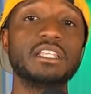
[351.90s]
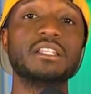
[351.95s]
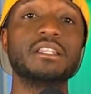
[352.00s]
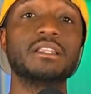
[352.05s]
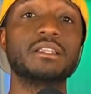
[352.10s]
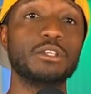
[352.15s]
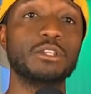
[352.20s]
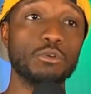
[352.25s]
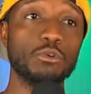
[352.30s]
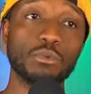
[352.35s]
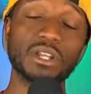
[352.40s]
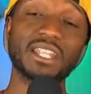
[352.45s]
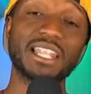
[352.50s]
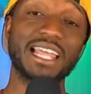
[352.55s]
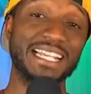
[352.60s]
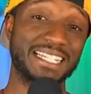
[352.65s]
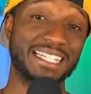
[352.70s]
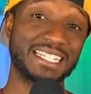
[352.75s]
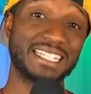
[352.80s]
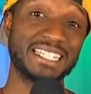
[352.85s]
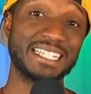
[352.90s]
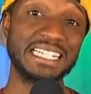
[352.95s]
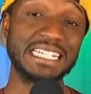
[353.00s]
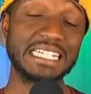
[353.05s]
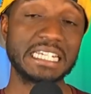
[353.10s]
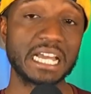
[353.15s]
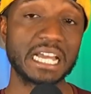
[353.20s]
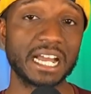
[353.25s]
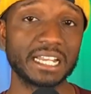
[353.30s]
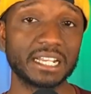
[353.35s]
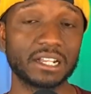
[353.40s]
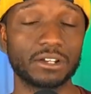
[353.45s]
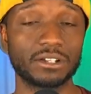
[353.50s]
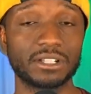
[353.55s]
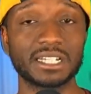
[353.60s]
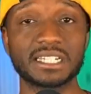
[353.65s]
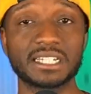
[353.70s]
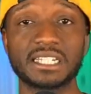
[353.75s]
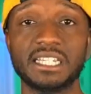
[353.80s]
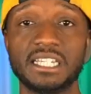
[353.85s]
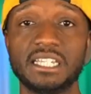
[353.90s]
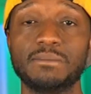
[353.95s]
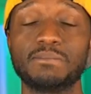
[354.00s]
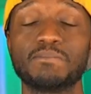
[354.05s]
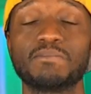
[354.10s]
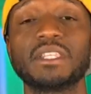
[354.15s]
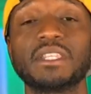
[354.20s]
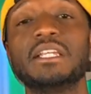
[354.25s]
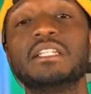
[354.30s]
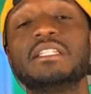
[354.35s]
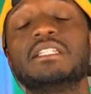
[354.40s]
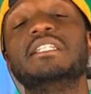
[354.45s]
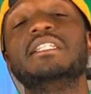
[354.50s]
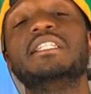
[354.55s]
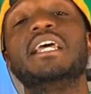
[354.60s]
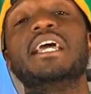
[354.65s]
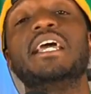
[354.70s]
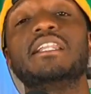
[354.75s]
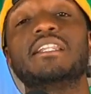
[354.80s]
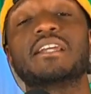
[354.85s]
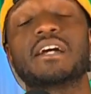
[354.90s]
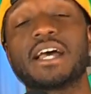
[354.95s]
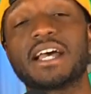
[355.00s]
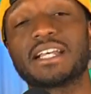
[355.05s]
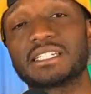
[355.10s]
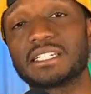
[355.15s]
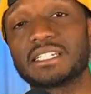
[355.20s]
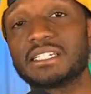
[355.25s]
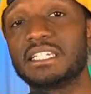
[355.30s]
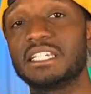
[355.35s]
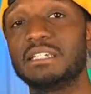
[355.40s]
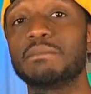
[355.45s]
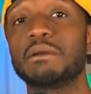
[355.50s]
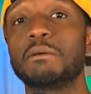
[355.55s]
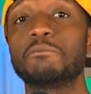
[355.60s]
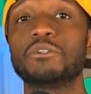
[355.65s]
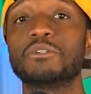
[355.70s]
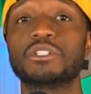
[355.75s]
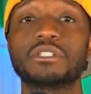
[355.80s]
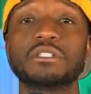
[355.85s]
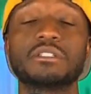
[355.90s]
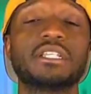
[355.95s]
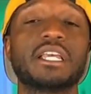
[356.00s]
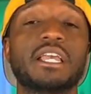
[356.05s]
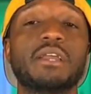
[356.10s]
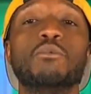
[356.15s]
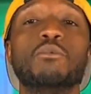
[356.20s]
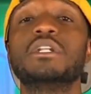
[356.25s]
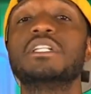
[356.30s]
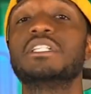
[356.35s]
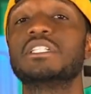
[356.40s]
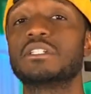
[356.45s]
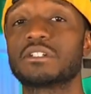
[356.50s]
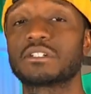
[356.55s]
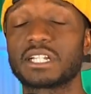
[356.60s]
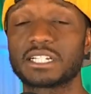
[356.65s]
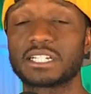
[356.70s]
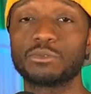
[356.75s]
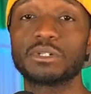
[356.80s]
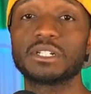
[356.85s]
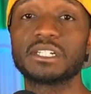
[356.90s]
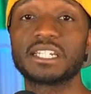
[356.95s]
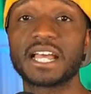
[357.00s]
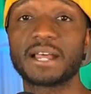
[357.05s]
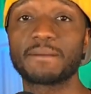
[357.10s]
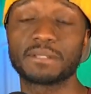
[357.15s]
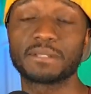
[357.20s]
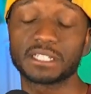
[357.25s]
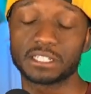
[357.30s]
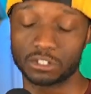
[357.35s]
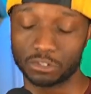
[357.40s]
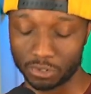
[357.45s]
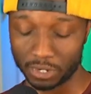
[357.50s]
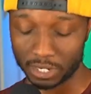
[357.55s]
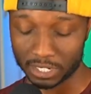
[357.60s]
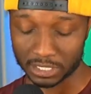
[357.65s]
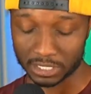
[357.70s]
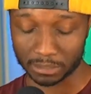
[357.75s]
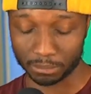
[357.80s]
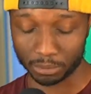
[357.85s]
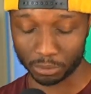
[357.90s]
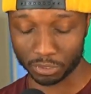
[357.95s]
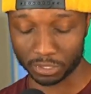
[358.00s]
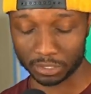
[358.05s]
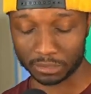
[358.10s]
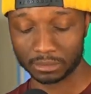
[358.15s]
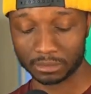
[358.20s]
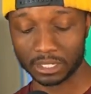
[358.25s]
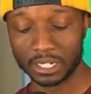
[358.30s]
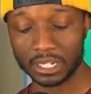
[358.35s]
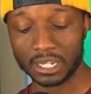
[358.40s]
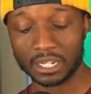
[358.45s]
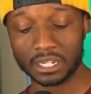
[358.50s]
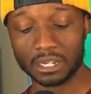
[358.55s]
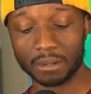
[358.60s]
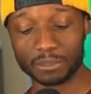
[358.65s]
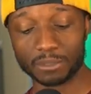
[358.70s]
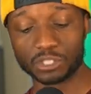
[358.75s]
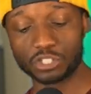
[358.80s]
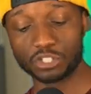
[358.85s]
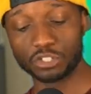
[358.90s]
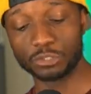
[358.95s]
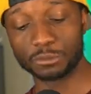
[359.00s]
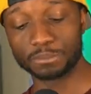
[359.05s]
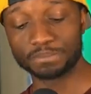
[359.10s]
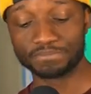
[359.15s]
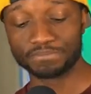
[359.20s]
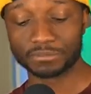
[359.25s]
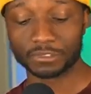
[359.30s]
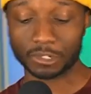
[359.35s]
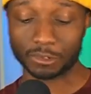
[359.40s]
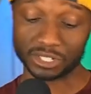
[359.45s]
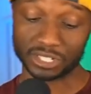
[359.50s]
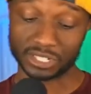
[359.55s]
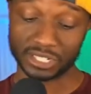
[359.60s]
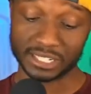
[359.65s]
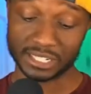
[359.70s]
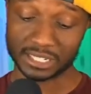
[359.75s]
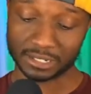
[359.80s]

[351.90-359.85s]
you would like to see done on the team, to then ask the team members to say, what does it look like to adopt this across the board? Number two, which leads